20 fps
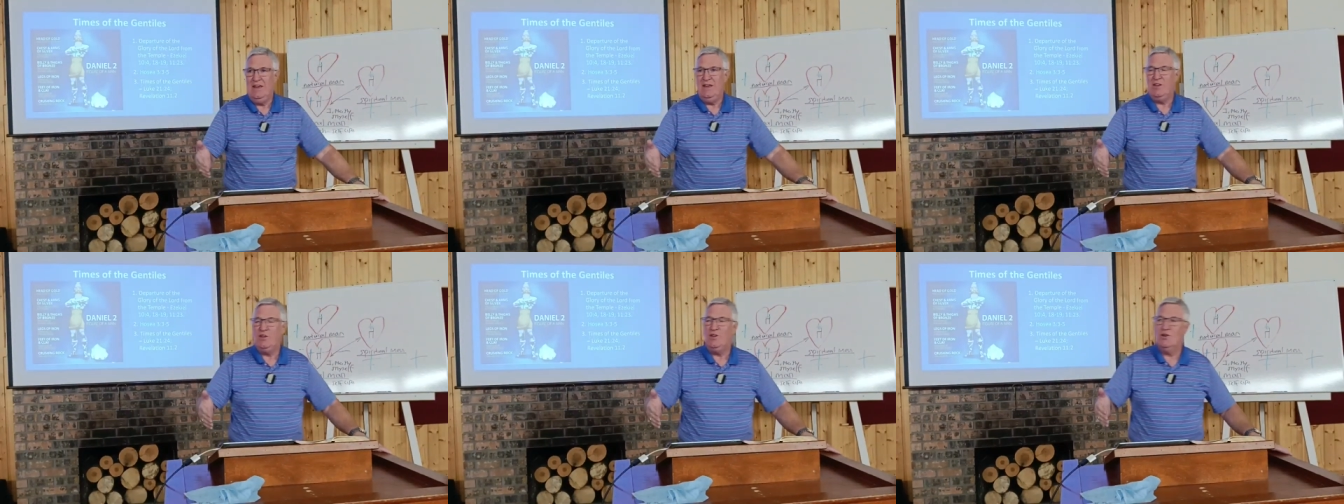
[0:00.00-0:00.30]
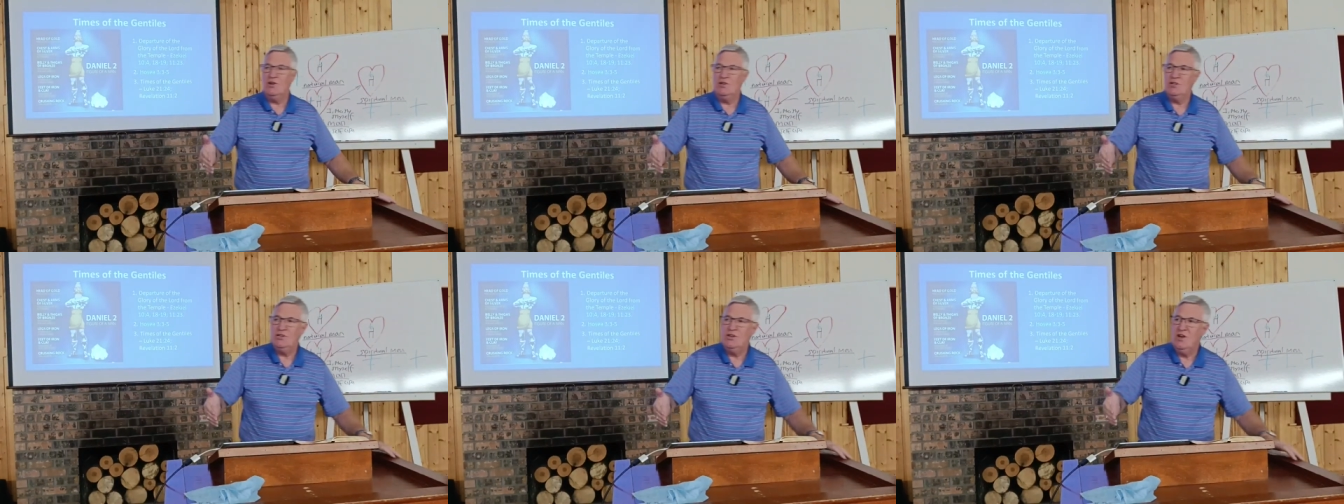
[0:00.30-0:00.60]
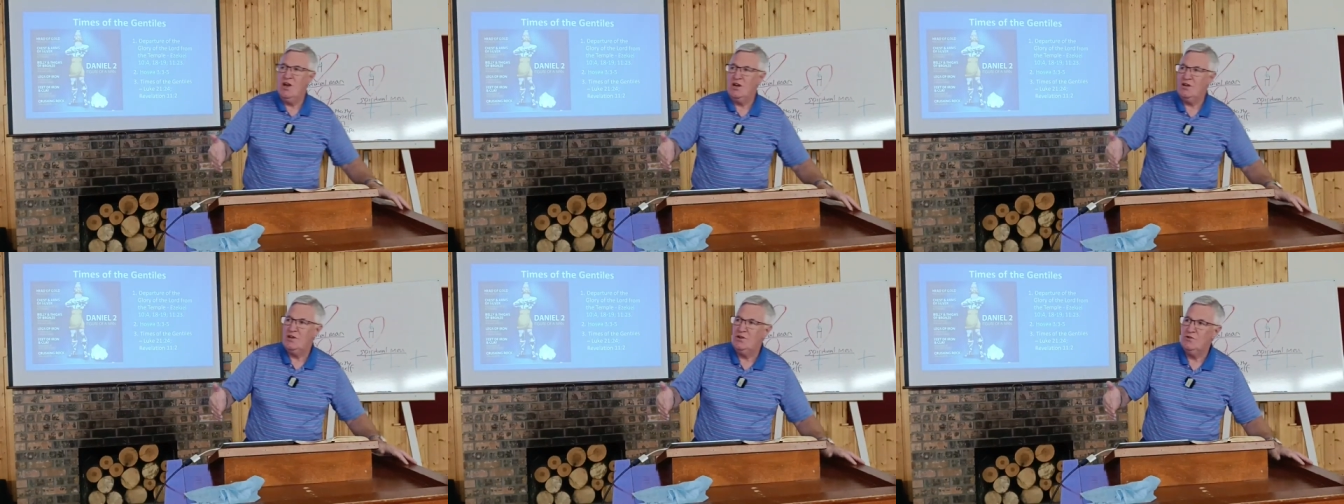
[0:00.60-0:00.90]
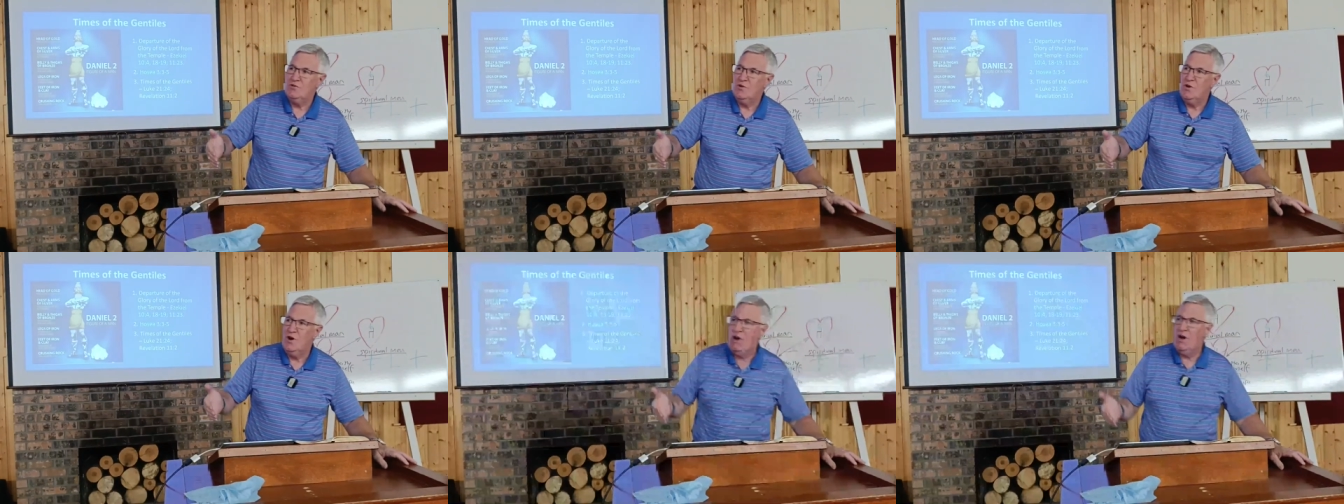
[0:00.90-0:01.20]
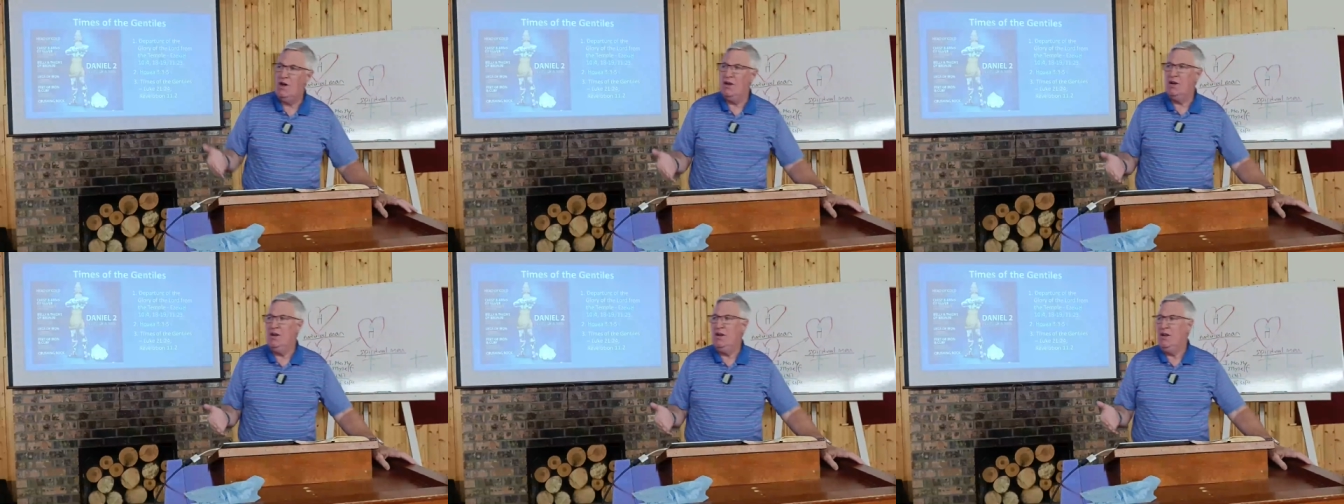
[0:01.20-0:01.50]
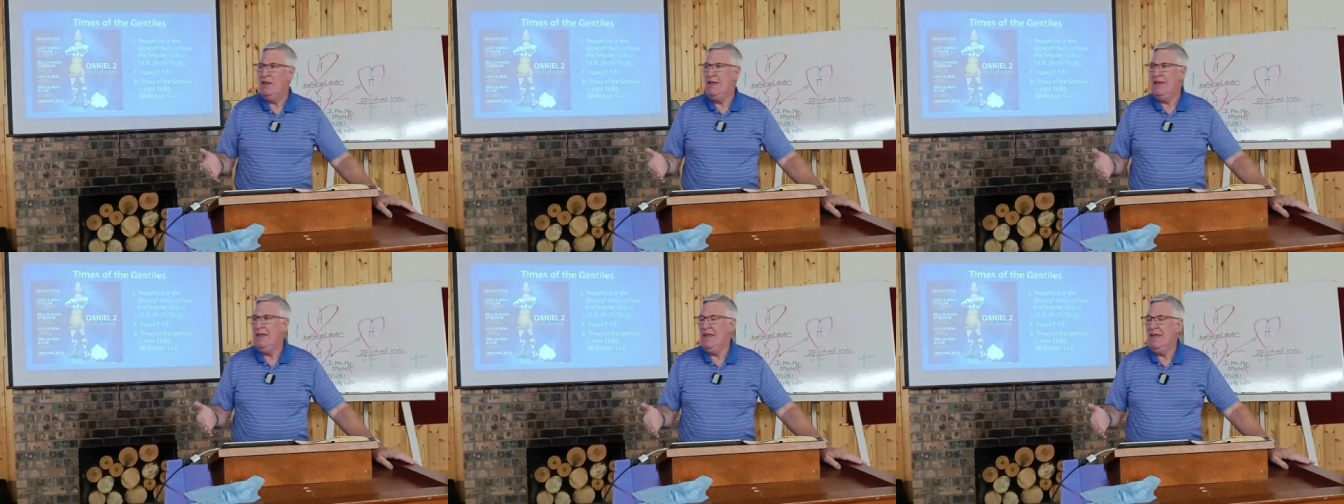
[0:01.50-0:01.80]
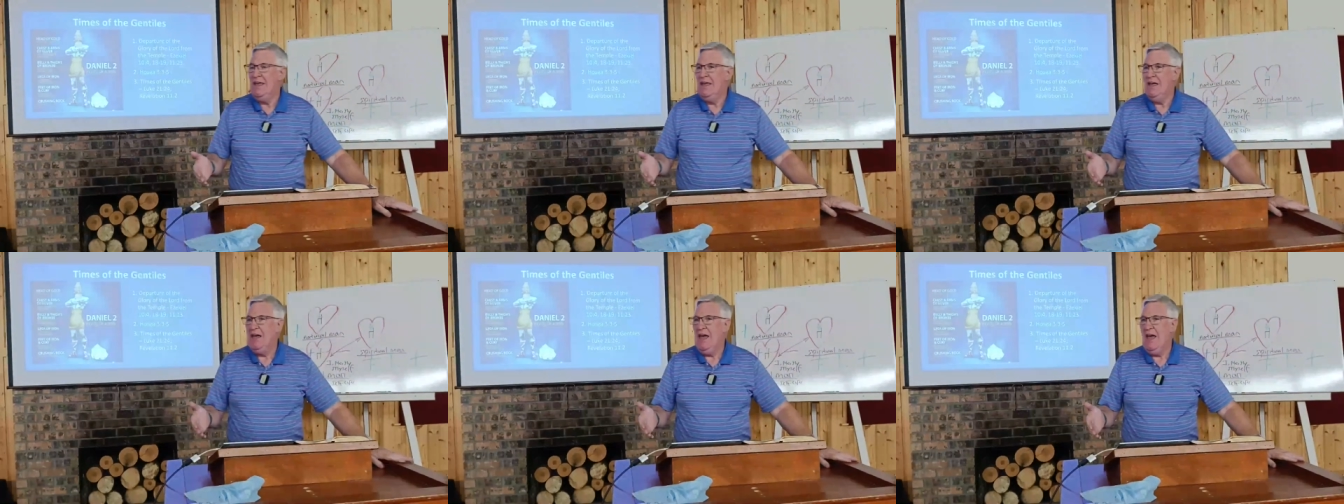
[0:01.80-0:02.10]
It does not go on
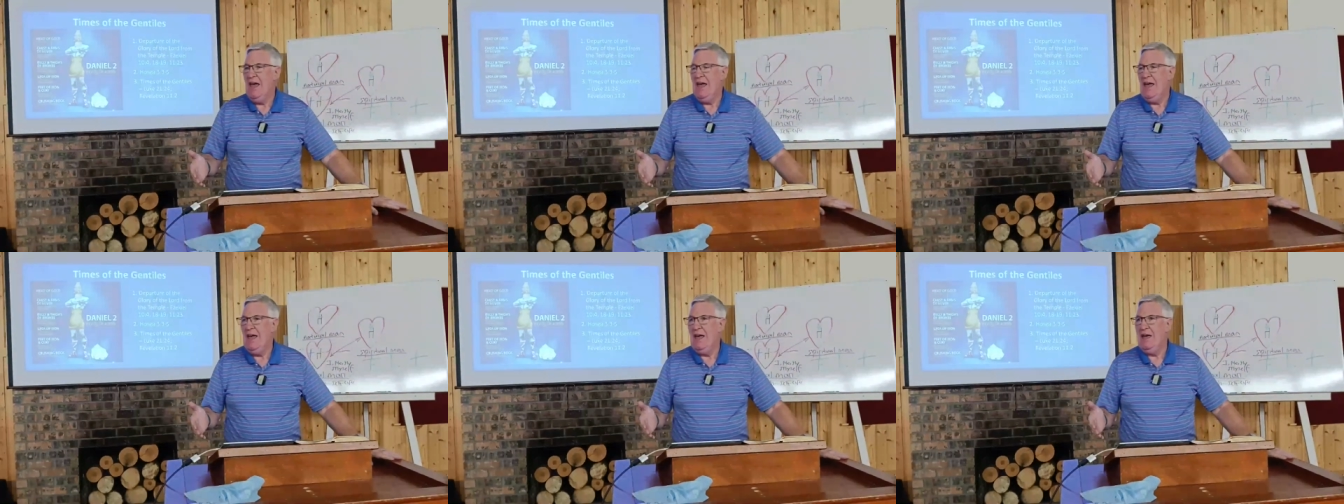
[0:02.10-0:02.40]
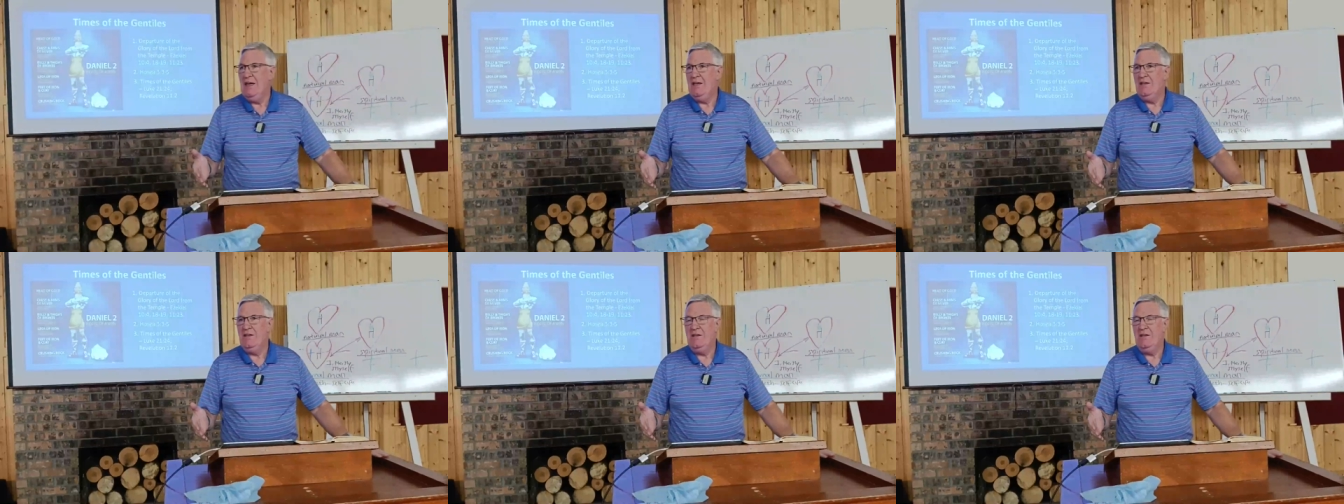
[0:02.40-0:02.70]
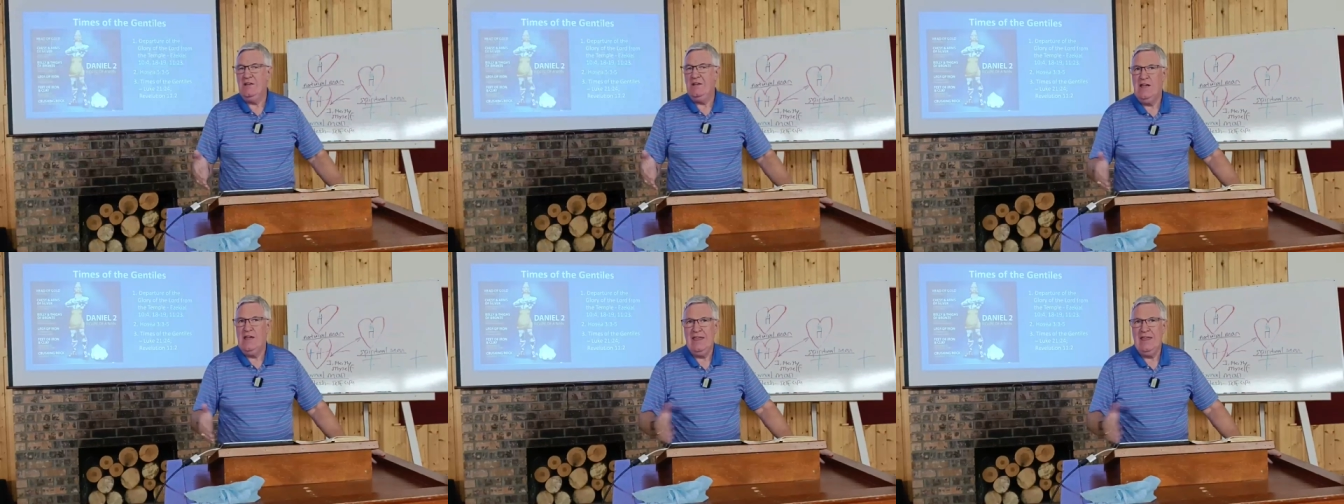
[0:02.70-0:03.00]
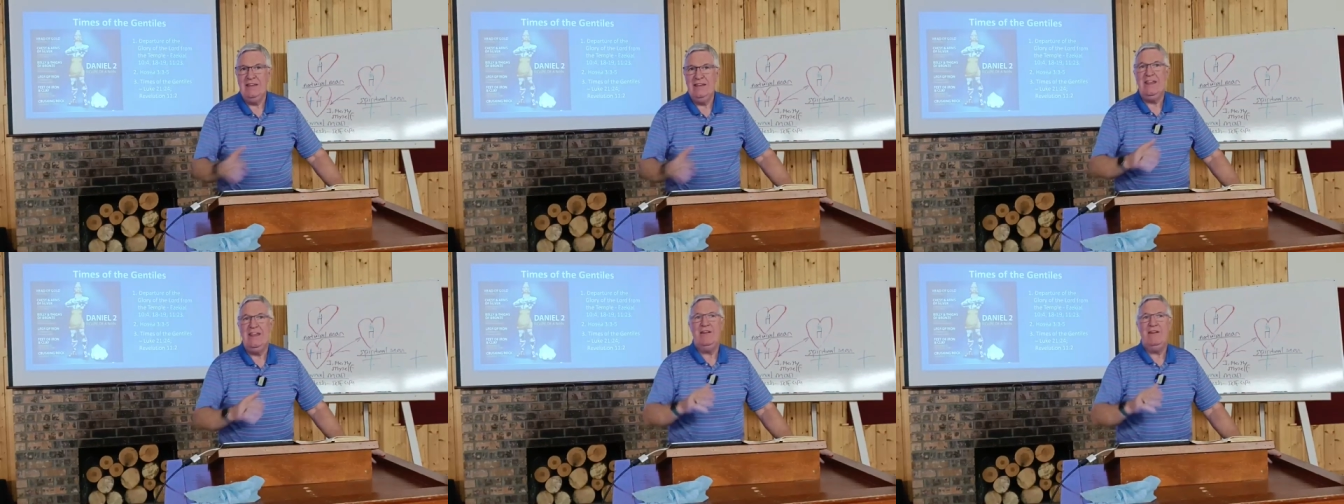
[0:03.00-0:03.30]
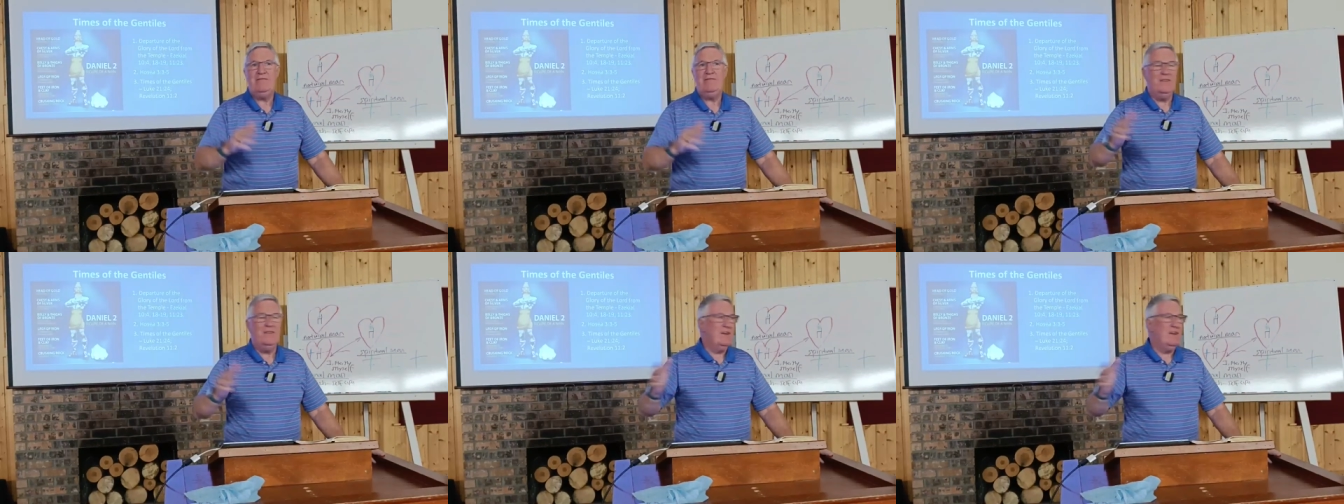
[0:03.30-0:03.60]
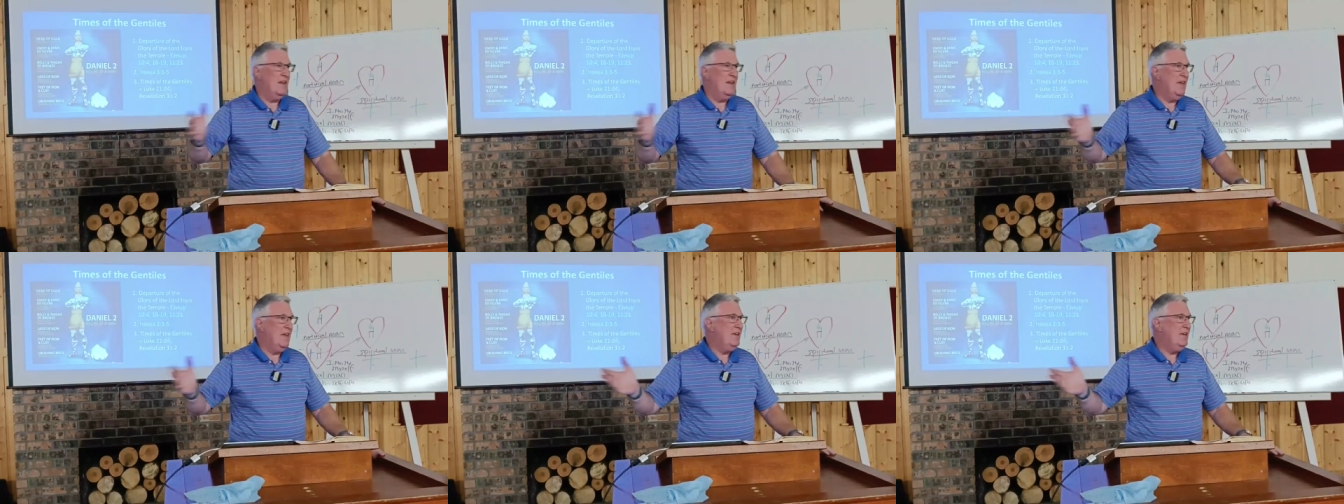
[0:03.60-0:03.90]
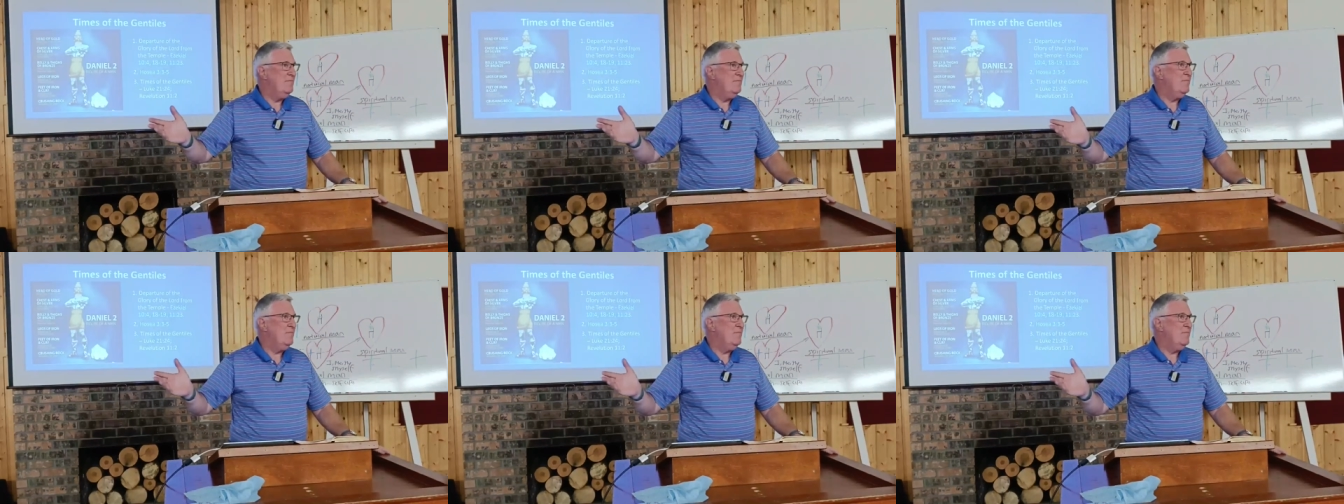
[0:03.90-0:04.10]
uh, indefinitely,